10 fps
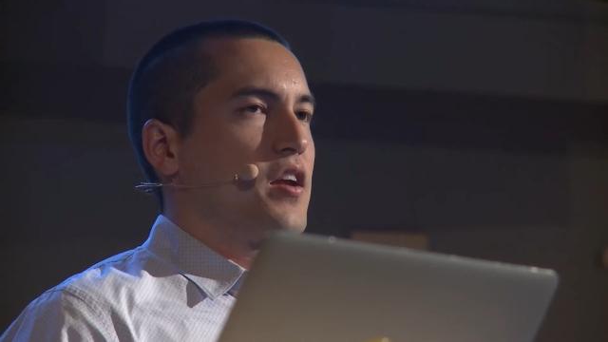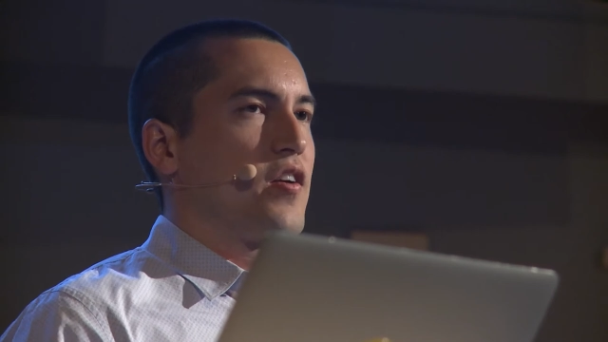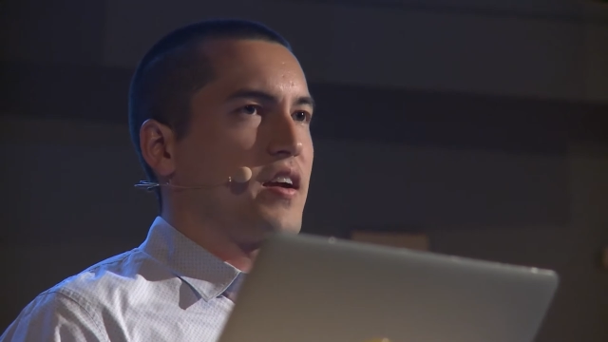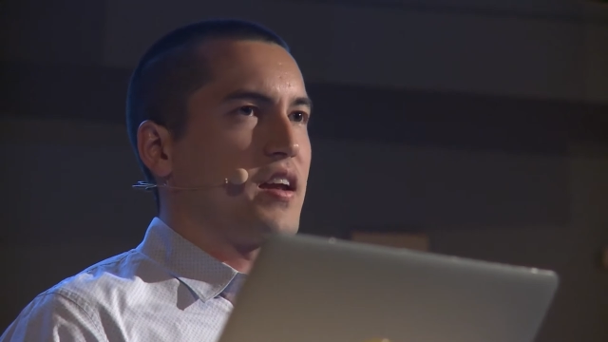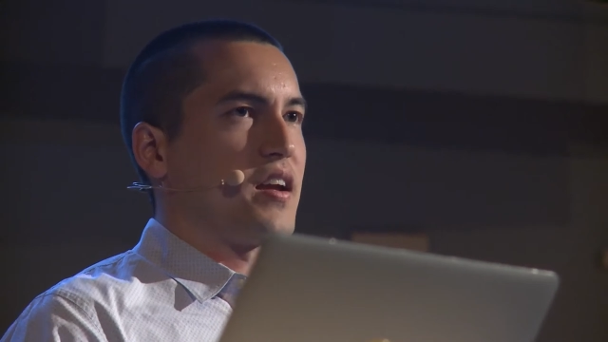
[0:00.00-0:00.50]

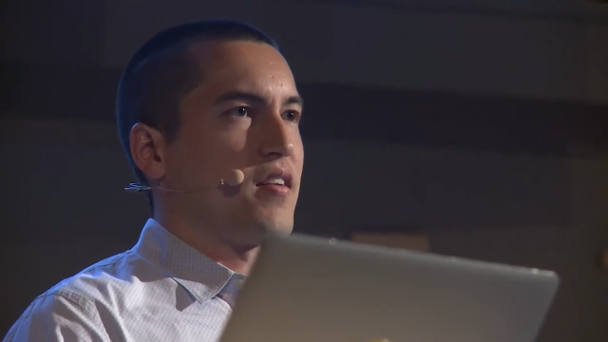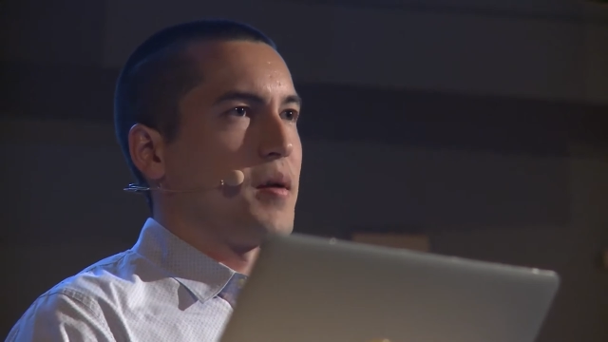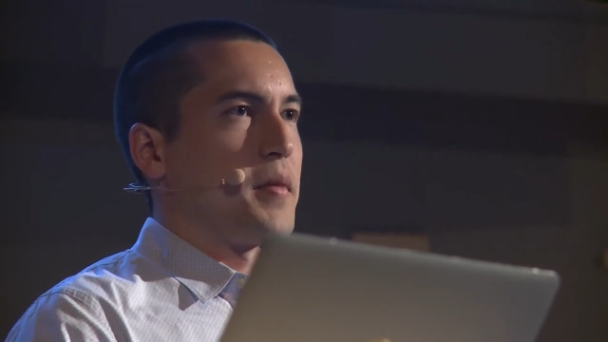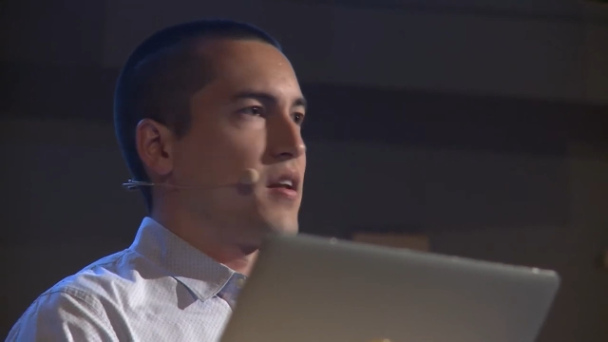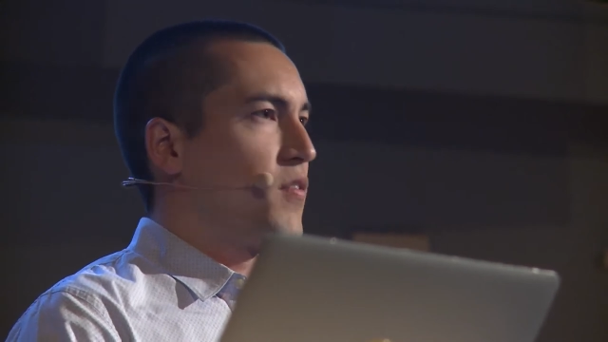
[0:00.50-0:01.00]
You're getting,
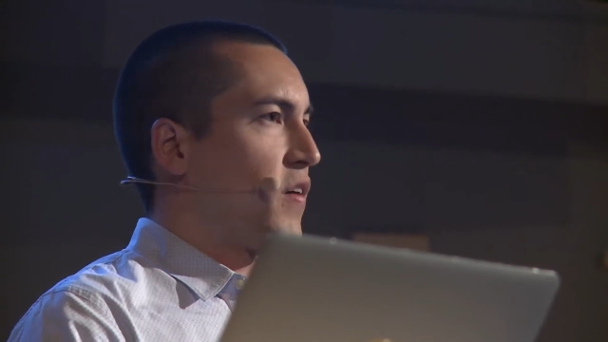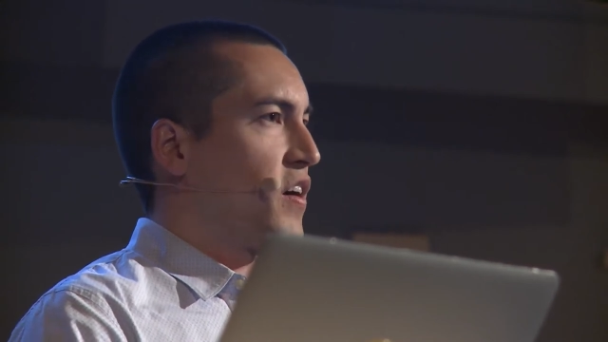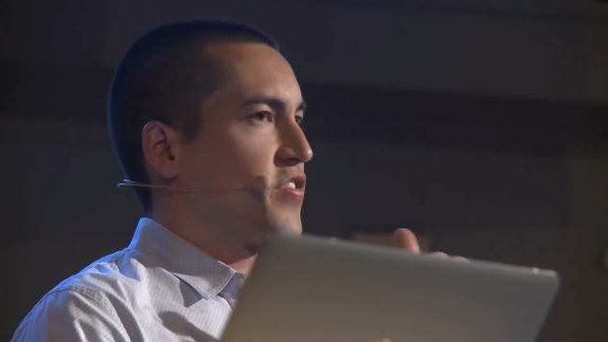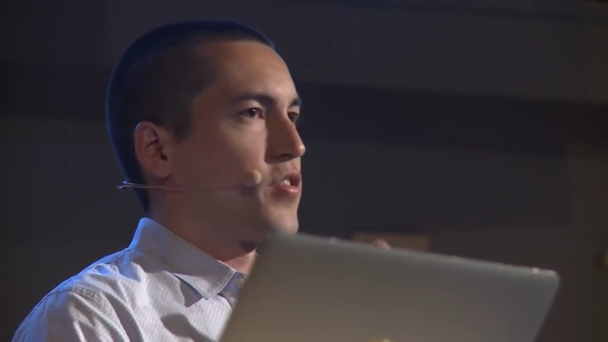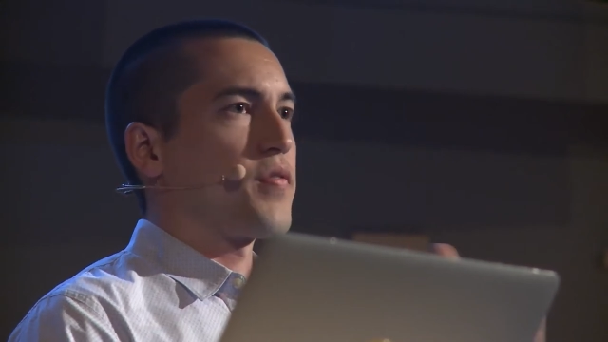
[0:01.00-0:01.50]
I mean,
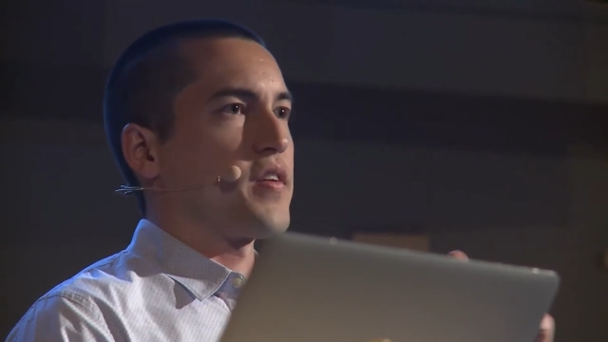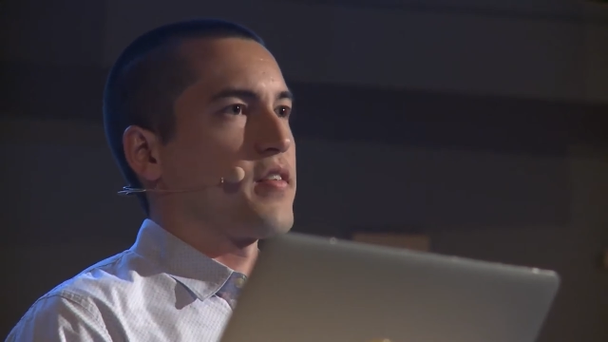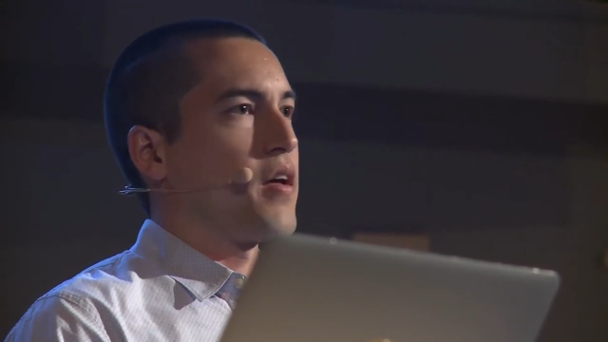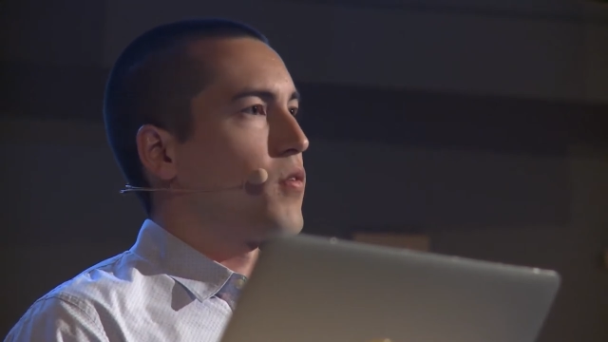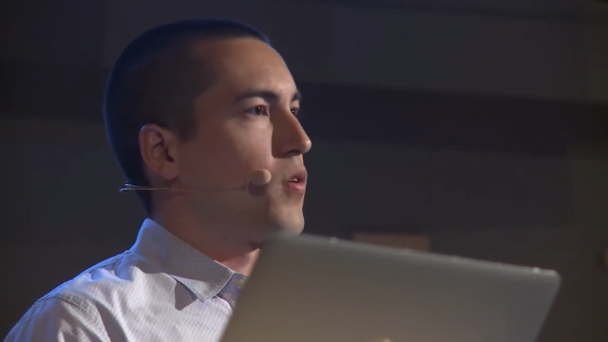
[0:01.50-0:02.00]
very surface
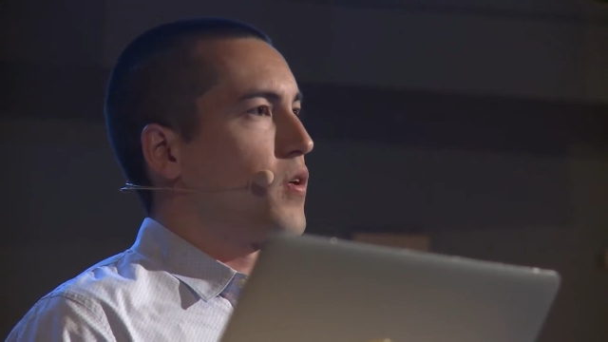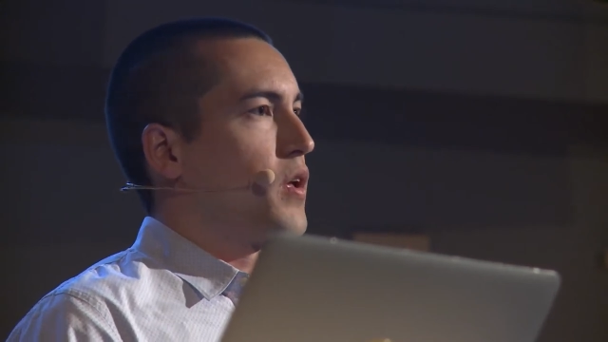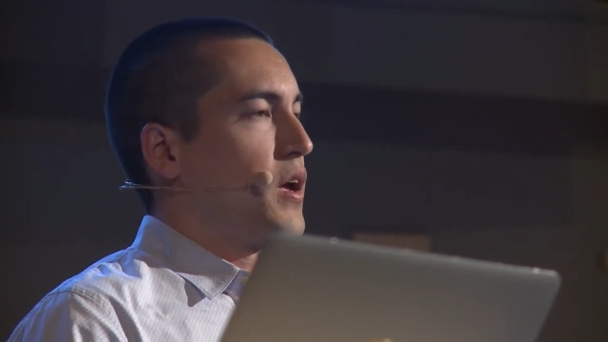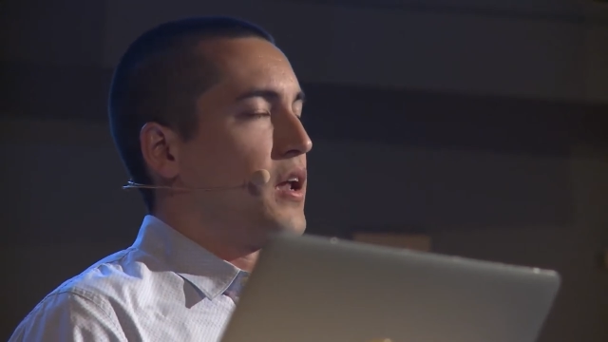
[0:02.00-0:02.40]
level